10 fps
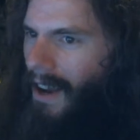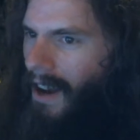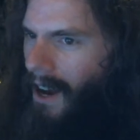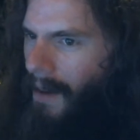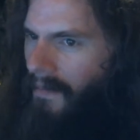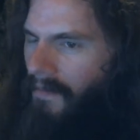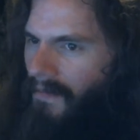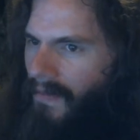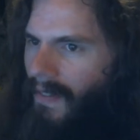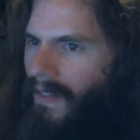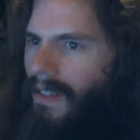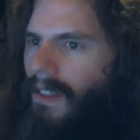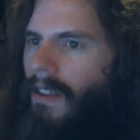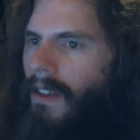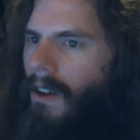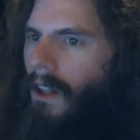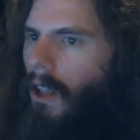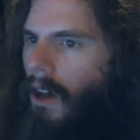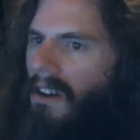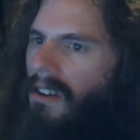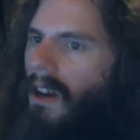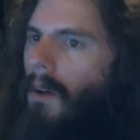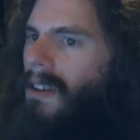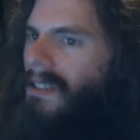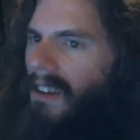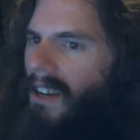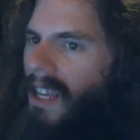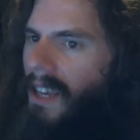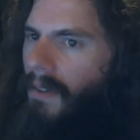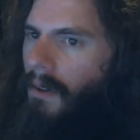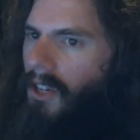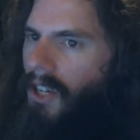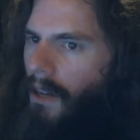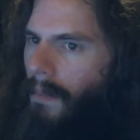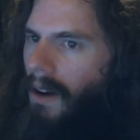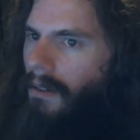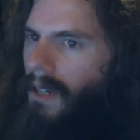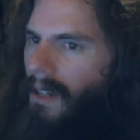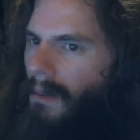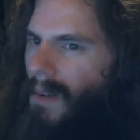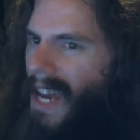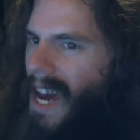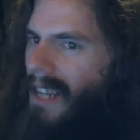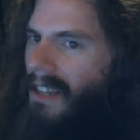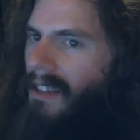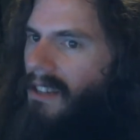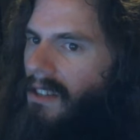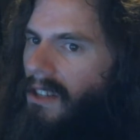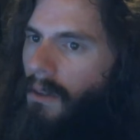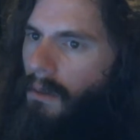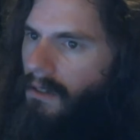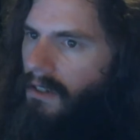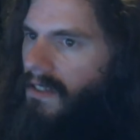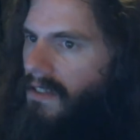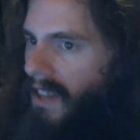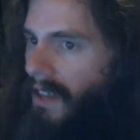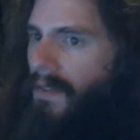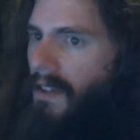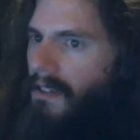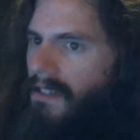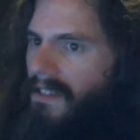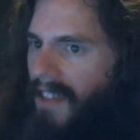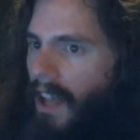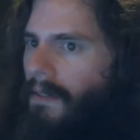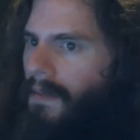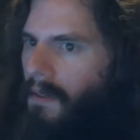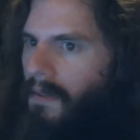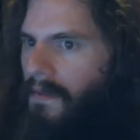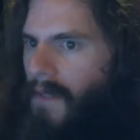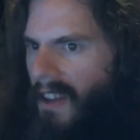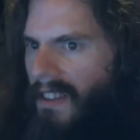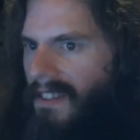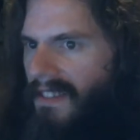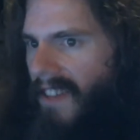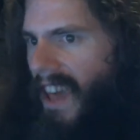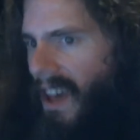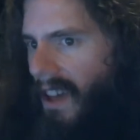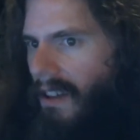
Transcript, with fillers: um, Look, no one's gonna give you shit about re reacting to the news. Just think for yourself, for fuck's sake.